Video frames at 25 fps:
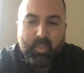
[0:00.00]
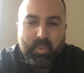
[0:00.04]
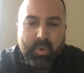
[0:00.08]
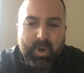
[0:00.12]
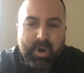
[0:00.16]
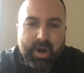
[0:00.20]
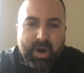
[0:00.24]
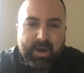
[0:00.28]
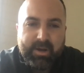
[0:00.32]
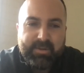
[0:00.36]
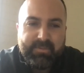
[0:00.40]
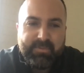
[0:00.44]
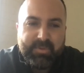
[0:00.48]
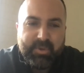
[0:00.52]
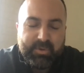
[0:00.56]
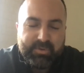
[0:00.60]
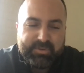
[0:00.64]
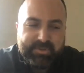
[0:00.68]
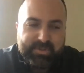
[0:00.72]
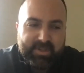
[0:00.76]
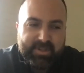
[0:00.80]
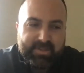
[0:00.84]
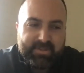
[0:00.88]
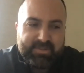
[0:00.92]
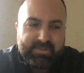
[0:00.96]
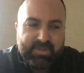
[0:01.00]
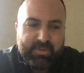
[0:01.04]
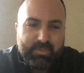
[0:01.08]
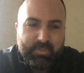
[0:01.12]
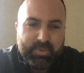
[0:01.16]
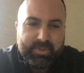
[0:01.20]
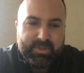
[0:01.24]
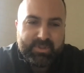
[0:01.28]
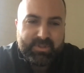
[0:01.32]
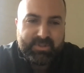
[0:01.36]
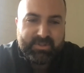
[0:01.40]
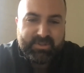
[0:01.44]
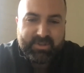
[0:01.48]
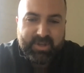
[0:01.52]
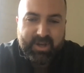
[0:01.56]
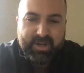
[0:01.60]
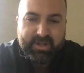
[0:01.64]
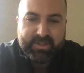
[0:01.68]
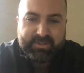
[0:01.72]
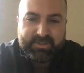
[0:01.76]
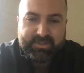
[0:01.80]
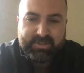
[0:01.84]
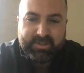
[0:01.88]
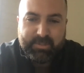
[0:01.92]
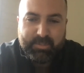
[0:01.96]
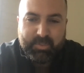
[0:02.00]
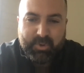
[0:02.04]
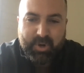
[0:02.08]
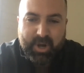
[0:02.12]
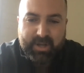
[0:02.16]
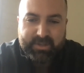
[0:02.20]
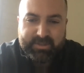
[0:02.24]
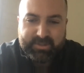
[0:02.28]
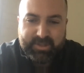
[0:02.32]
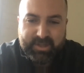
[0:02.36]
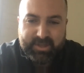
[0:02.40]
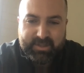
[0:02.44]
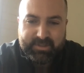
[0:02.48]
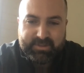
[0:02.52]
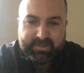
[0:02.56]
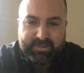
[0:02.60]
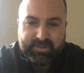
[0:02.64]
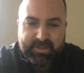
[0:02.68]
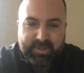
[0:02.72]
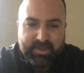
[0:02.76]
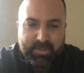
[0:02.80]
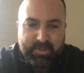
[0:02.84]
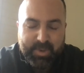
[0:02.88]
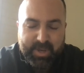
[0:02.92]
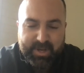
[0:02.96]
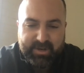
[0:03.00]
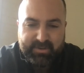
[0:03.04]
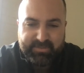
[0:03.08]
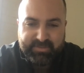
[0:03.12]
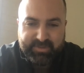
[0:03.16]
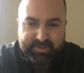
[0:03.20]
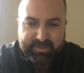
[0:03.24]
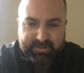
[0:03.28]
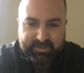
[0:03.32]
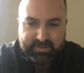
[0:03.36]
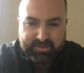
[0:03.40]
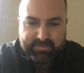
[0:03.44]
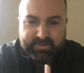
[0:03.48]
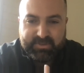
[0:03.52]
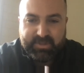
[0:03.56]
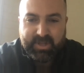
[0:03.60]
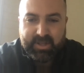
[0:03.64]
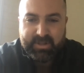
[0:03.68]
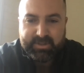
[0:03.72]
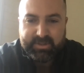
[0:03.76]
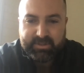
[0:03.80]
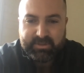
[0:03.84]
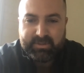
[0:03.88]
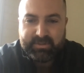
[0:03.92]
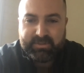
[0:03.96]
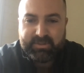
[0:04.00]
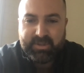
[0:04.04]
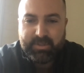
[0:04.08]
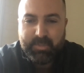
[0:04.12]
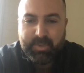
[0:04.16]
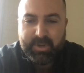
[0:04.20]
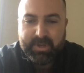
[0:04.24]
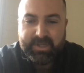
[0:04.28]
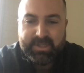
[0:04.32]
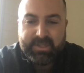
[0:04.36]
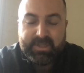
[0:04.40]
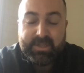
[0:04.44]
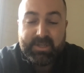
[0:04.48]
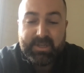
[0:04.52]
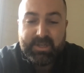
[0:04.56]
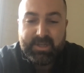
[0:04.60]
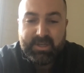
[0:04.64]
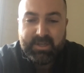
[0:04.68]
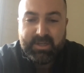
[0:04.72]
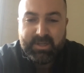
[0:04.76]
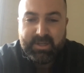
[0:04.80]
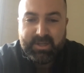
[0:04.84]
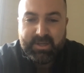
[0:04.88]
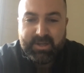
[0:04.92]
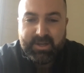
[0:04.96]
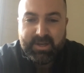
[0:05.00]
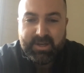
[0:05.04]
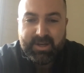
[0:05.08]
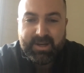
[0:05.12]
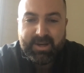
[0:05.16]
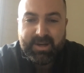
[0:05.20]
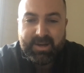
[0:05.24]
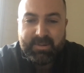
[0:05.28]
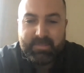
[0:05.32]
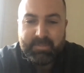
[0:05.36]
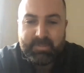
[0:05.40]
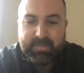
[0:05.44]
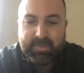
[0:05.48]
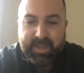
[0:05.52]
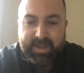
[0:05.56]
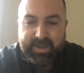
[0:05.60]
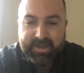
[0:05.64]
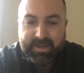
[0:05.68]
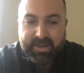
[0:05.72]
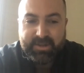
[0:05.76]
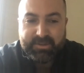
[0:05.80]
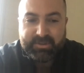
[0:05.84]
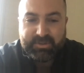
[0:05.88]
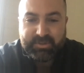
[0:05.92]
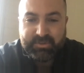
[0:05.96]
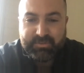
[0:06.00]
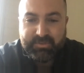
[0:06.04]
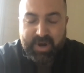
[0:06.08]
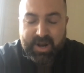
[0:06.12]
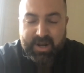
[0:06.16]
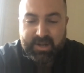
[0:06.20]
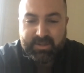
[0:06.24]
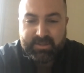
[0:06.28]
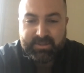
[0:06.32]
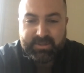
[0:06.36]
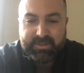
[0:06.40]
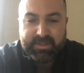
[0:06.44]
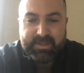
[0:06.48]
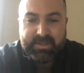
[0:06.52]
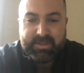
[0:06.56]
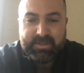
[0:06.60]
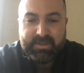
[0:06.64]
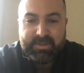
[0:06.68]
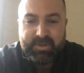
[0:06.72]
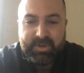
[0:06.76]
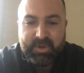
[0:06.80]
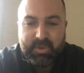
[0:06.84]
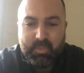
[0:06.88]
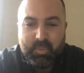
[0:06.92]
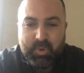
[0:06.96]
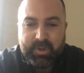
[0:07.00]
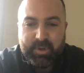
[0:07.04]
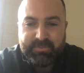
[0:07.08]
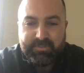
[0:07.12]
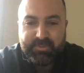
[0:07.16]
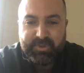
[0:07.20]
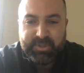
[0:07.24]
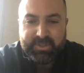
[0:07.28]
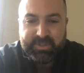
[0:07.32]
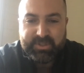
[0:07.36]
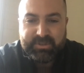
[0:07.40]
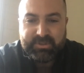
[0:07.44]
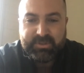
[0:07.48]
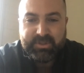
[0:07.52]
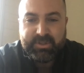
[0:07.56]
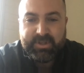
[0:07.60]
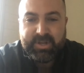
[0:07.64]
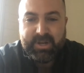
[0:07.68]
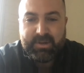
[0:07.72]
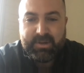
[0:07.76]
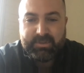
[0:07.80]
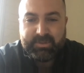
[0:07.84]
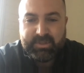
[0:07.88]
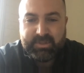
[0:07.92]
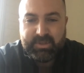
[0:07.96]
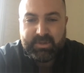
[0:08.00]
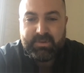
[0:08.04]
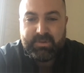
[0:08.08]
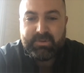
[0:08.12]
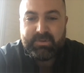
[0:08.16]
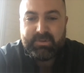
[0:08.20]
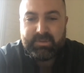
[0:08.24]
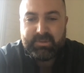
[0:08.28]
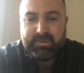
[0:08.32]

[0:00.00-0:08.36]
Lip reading: out of those things that we discussed, the process and the benefits of selling to somebody like us directly, what really stood out to you?